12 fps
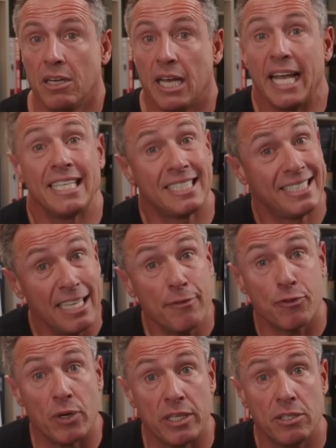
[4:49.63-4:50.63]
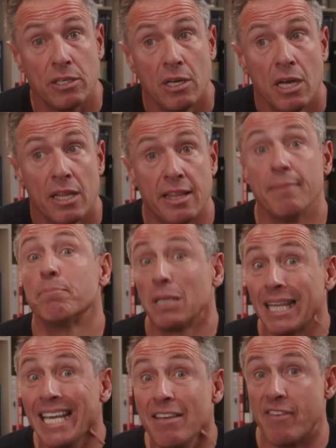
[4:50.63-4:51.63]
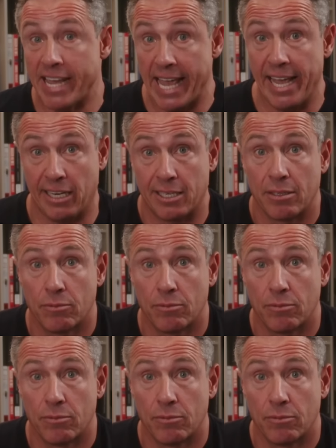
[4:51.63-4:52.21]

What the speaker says: is different than believing it.